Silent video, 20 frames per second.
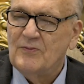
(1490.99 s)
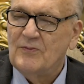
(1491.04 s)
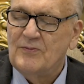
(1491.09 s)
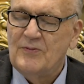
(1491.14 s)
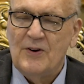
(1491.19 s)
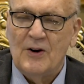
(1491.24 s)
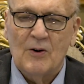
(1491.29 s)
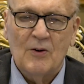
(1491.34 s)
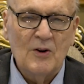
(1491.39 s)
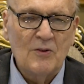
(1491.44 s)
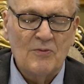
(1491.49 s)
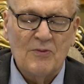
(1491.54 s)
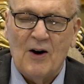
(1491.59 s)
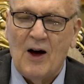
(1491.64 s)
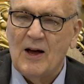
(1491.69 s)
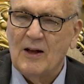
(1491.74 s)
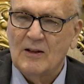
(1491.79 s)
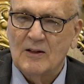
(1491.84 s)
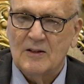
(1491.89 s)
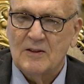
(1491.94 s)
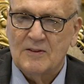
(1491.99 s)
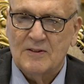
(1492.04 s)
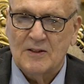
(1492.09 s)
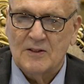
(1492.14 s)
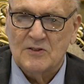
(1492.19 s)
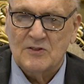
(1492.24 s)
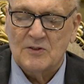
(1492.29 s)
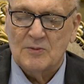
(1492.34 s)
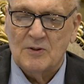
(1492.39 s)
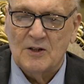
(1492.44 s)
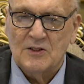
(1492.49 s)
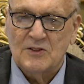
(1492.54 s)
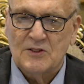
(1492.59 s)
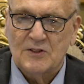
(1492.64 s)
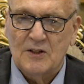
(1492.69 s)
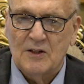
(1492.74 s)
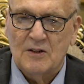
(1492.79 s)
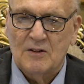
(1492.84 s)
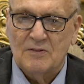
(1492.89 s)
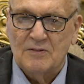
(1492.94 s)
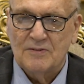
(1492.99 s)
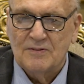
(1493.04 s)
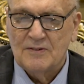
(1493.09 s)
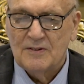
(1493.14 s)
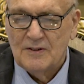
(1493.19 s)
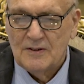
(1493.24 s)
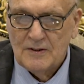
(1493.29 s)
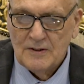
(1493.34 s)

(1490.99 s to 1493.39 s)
very violent things to myself.